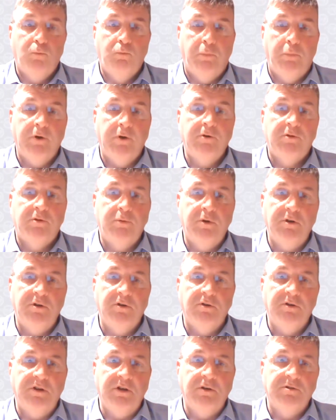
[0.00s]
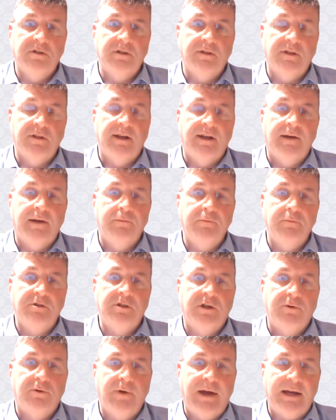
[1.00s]
both when you're using the language
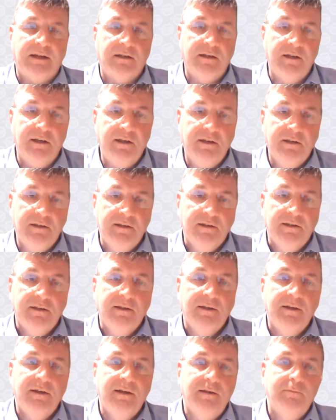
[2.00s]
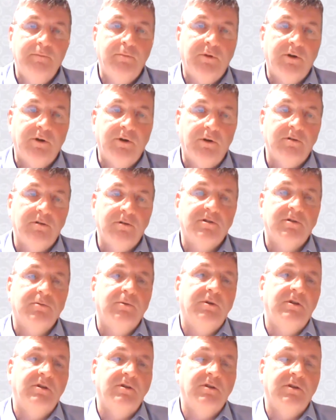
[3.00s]
correctly, but also
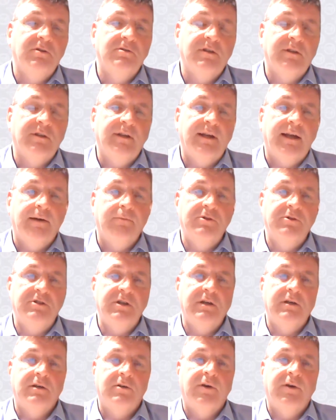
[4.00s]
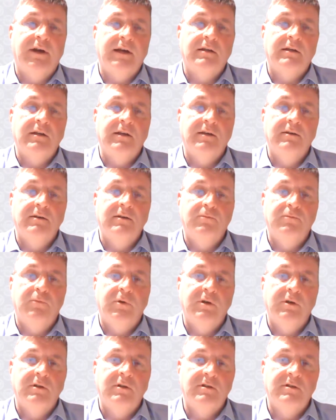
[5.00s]
when you're using the language incorrectly. And
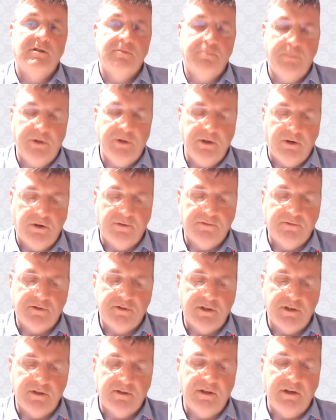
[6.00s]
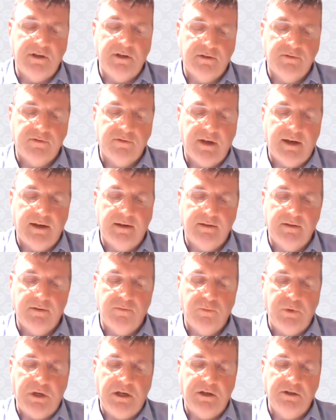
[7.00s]
one of the spin-offs, I think, of that
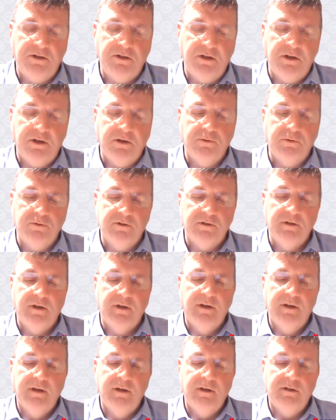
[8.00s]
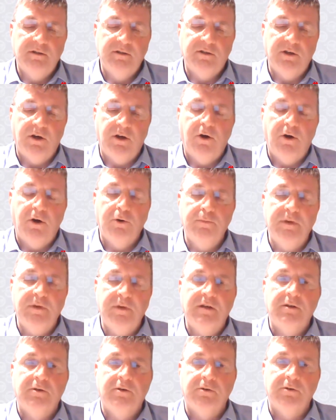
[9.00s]
we can use to home
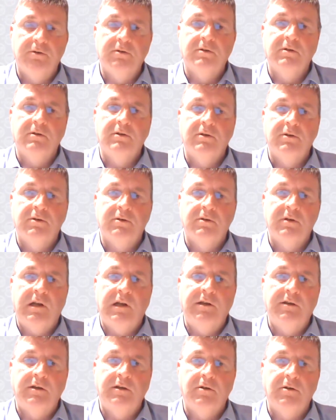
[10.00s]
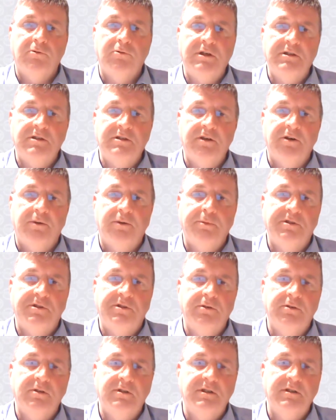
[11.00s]
in on clinical reasoning
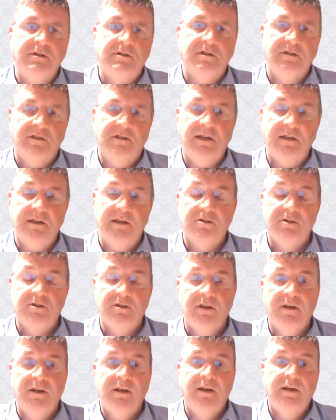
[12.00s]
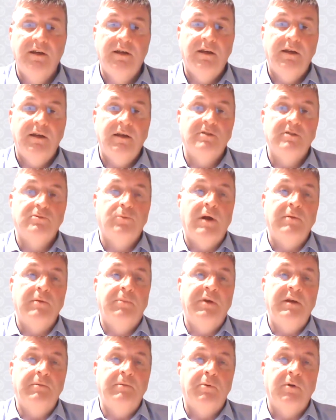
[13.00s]
opportunities to teach is when
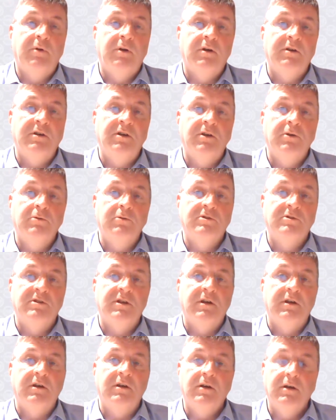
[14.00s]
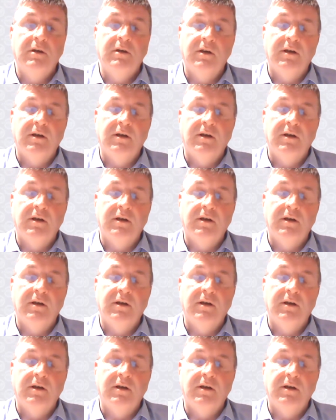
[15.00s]
people are using